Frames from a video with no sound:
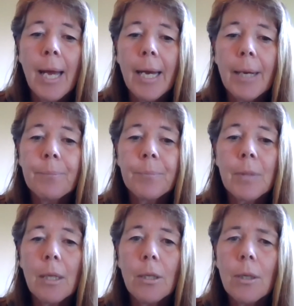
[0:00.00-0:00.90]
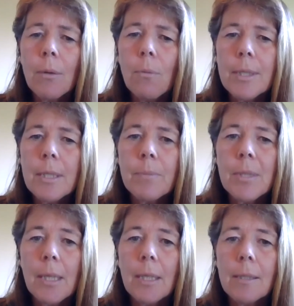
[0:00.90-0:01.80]
You're going to want some
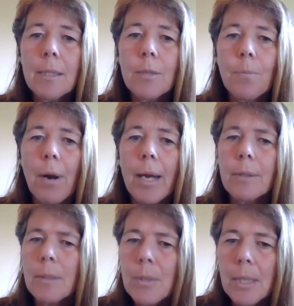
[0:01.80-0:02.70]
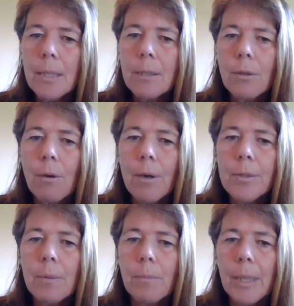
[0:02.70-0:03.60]
seeds to sprout, some seeds to grow
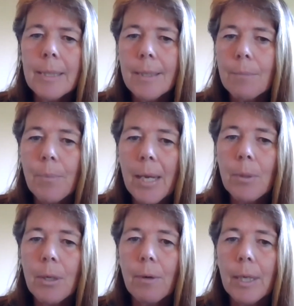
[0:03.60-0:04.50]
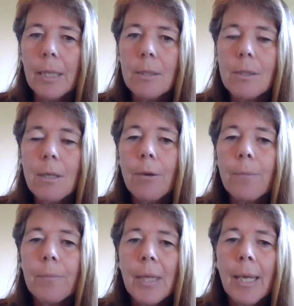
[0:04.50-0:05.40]
some instant baby greens. So
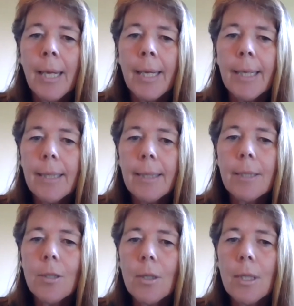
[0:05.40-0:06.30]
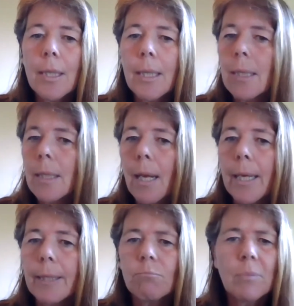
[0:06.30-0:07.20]
anything you can get,
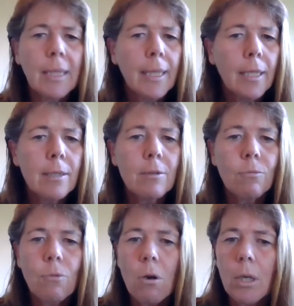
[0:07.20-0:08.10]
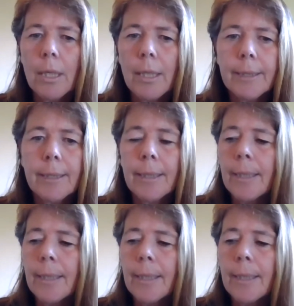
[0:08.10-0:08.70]
like lettuce, rocket,